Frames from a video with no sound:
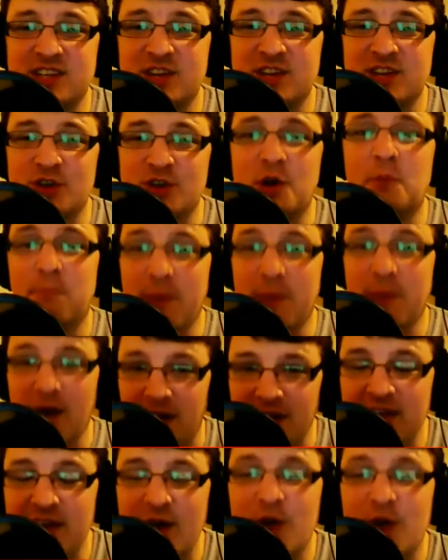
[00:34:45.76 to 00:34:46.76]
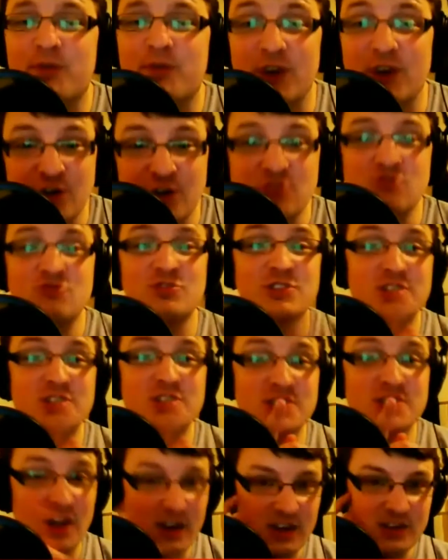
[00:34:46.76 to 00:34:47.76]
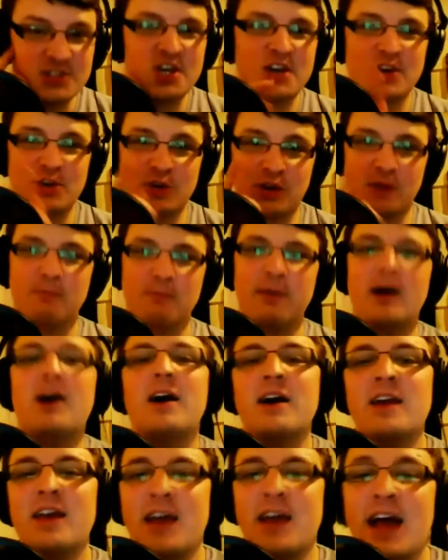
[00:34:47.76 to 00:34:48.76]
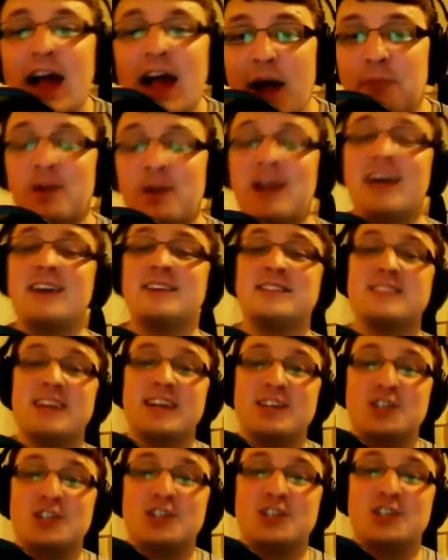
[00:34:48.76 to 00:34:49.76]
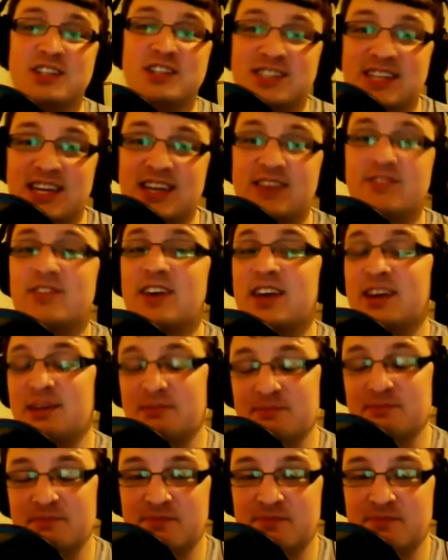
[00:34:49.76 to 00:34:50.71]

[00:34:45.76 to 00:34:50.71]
You could buy for $100. You can buy a PlayStation TV.